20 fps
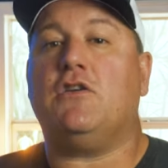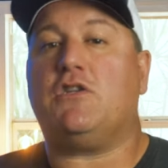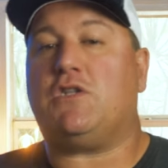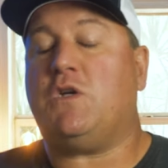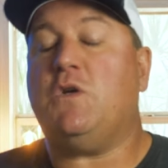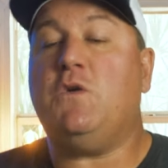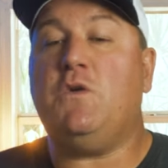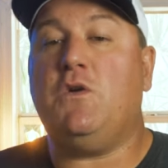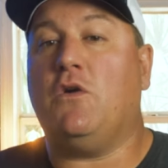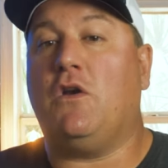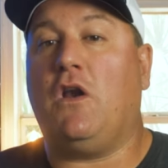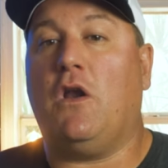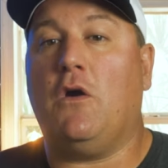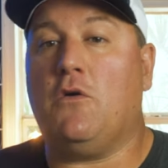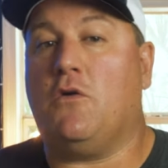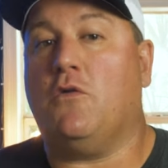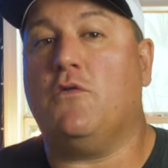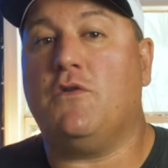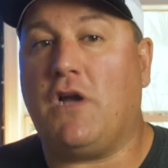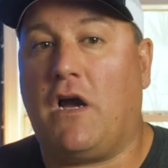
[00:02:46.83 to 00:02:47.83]
to your
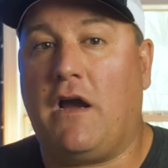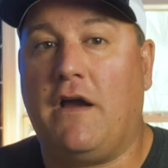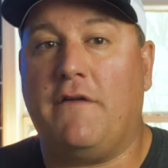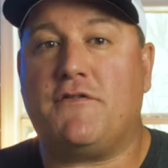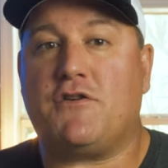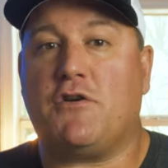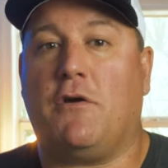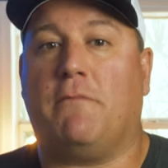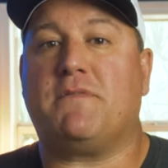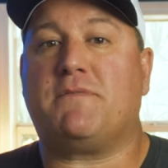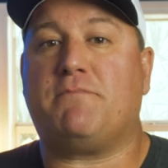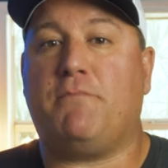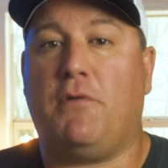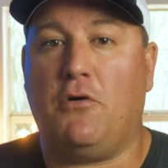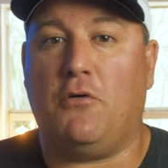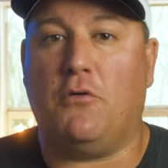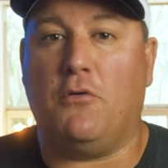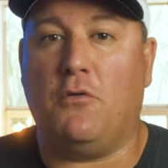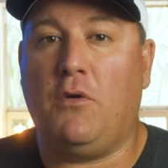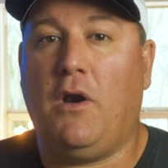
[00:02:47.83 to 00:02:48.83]
local dive shop's
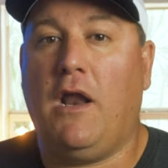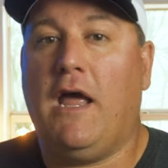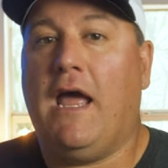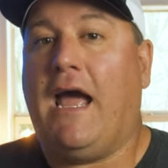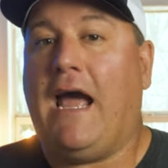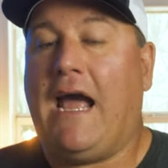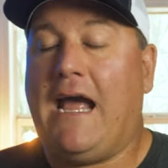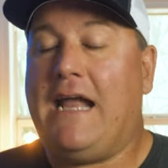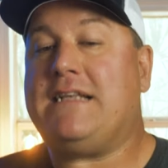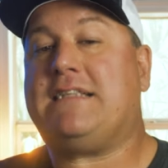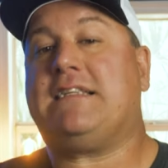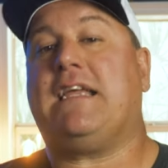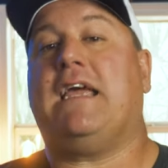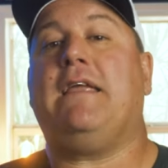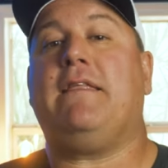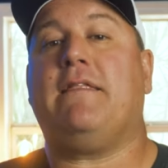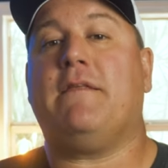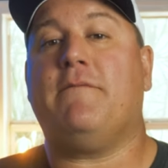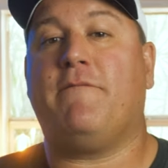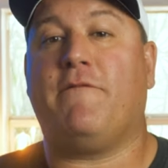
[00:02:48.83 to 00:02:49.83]
pool and
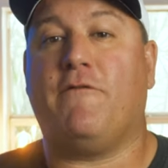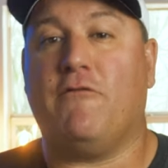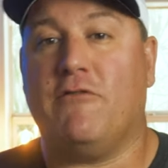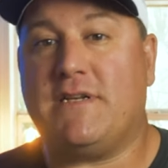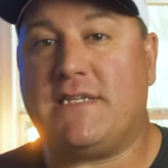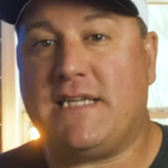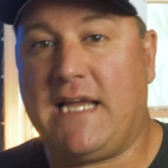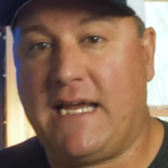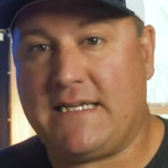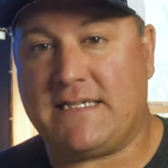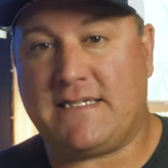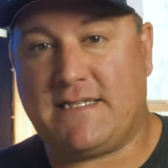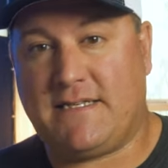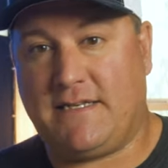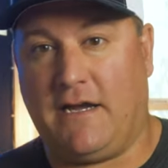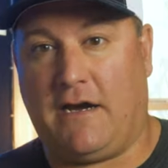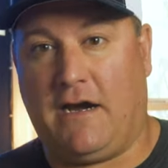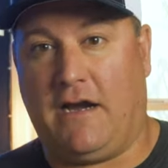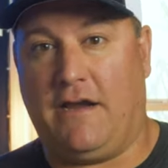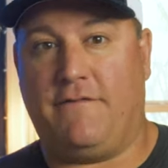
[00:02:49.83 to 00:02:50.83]
take them for a test
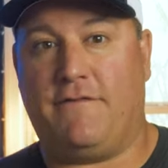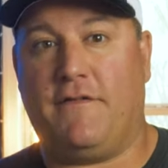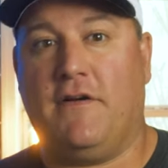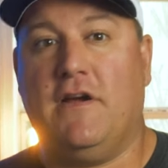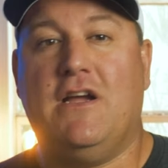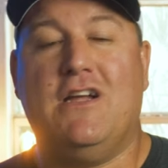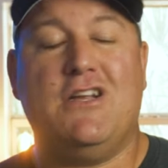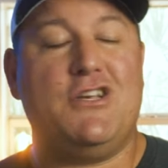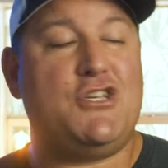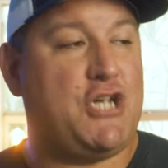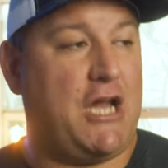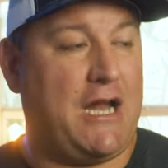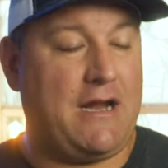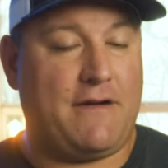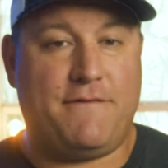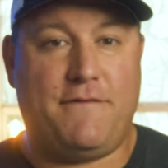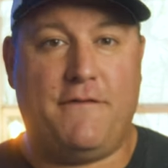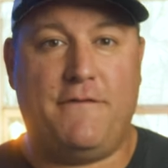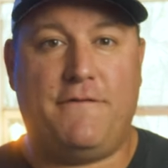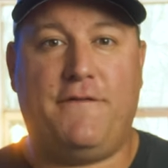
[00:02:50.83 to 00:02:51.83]
dive.
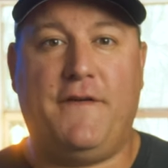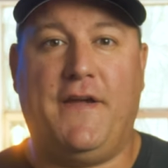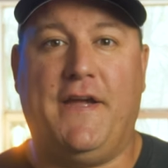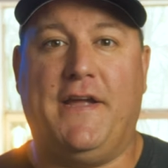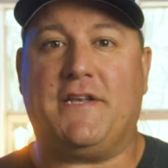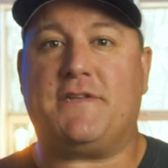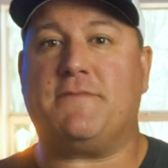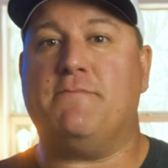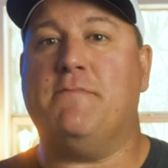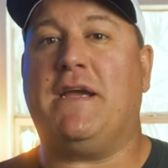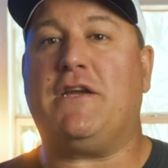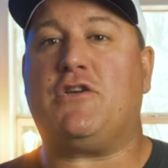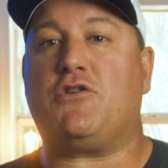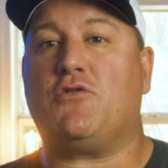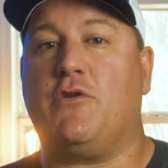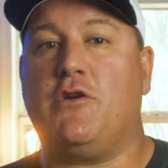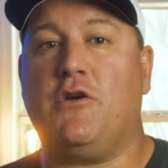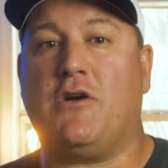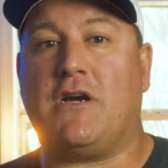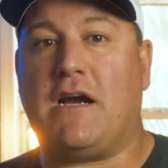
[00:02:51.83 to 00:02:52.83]
Check for fit, make
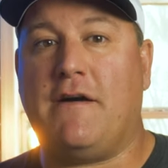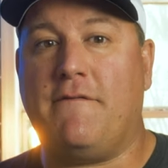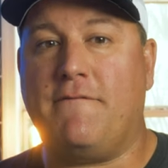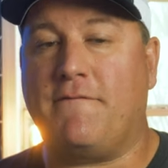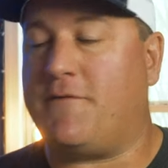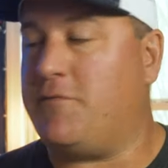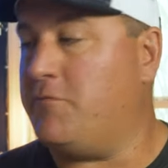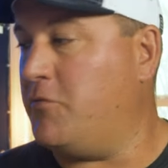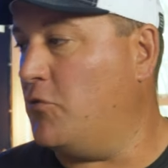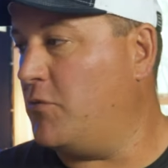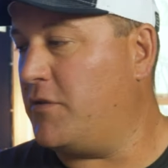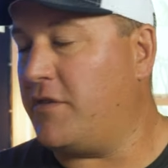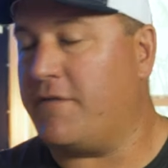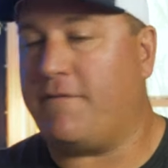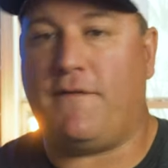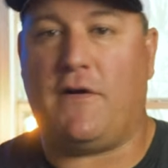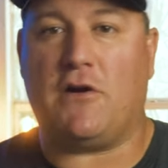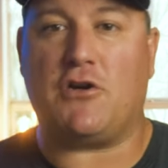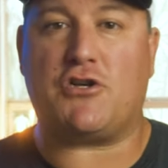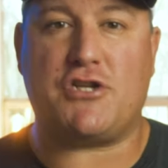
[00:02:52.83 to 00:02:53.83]
sure you're comfortable with
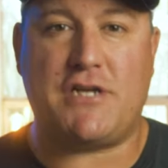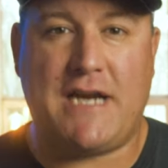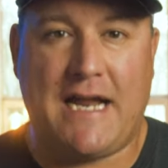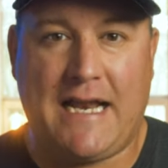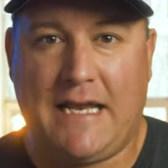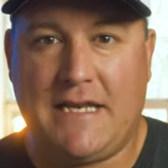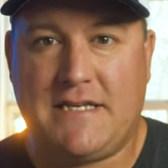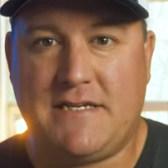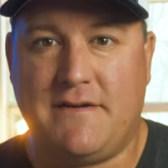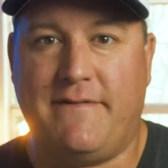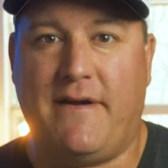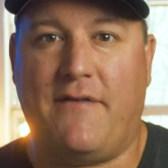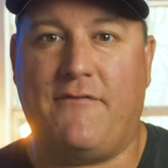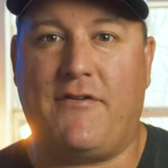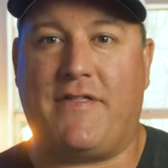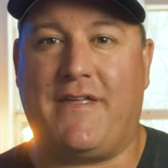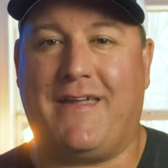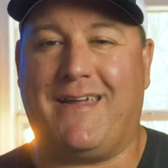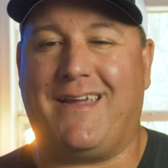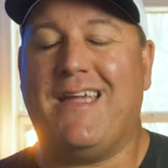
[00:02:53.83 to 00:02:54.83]
the functionality of
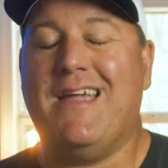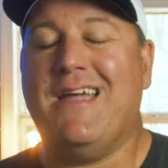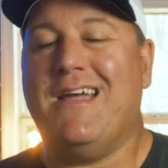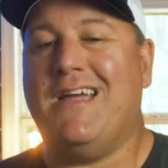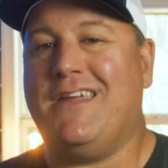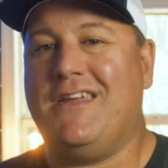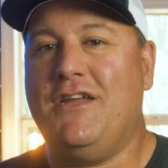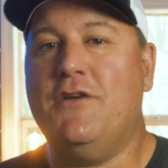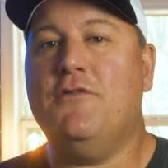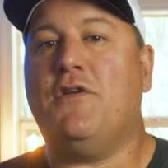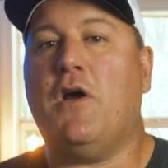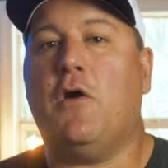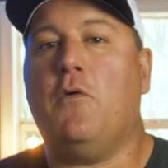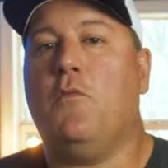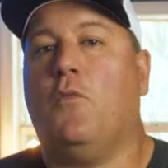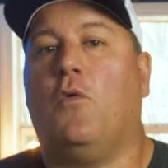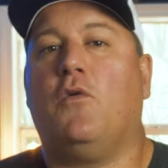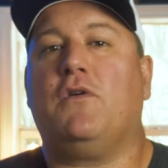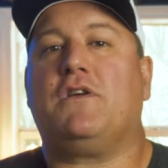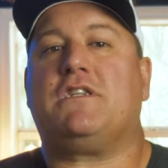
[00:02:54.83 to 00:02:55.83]
everything. You
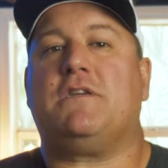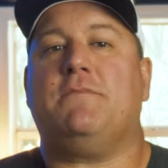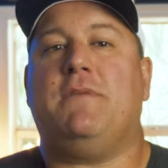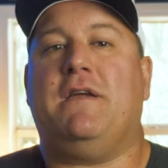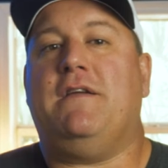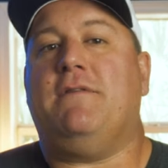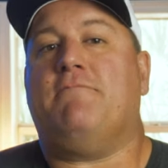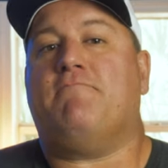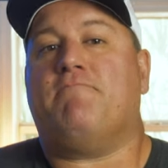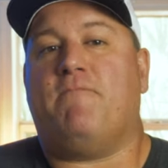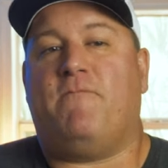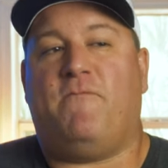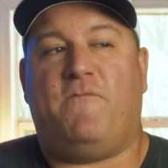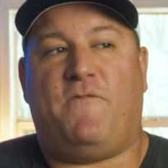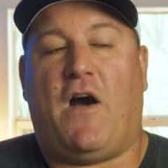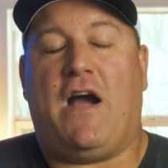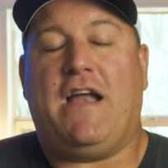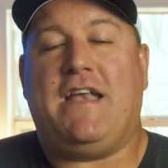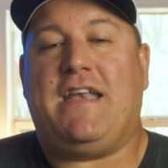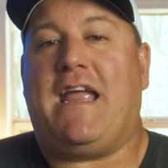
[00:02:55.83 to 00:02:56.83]
don't want to be
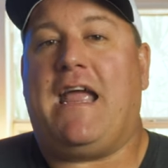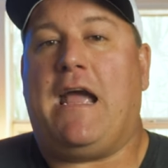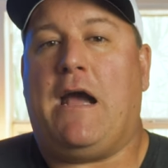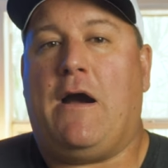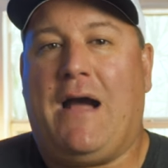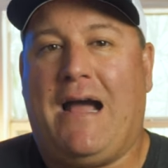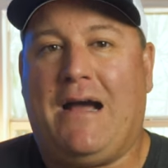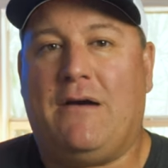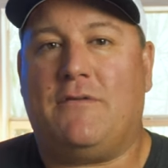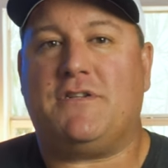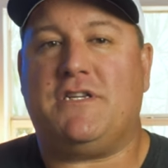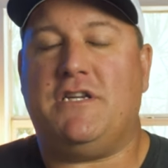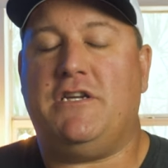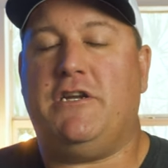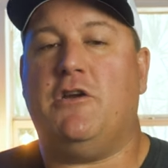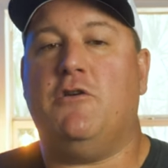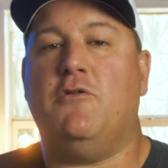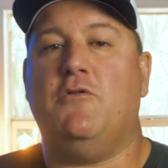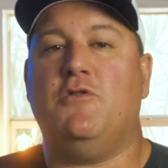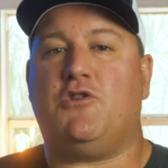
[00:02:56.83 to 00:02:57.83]
finding out how to
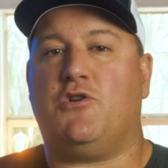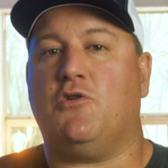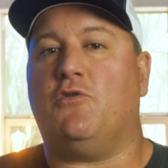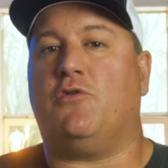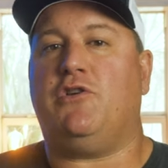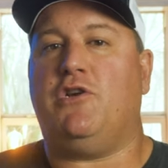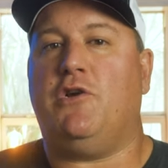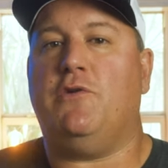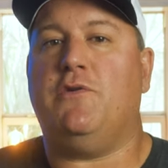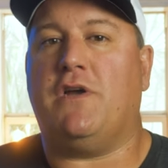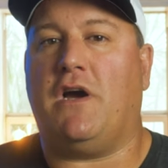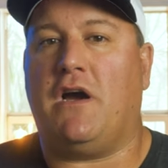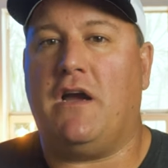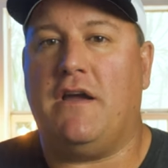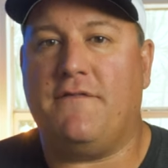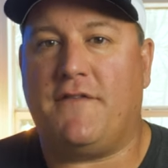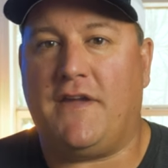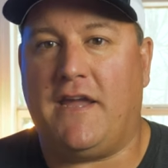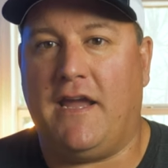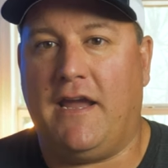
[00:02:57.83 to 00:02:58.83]
use your new
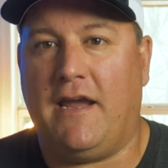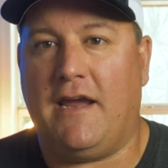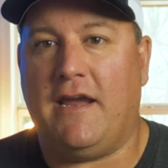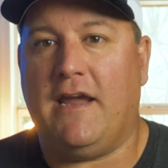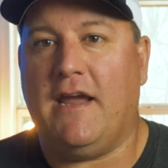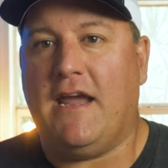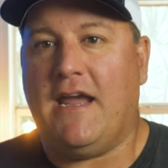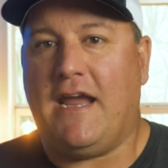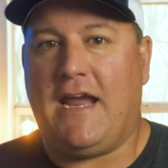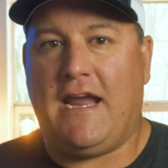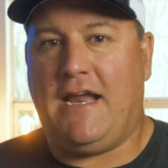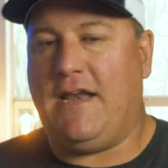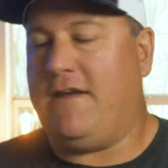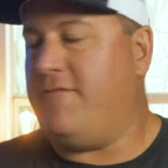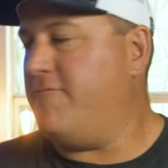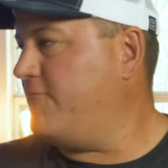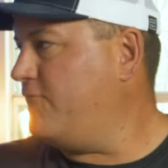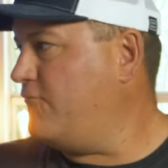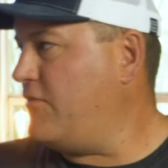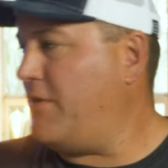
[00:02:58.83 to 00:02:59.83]
dive gear in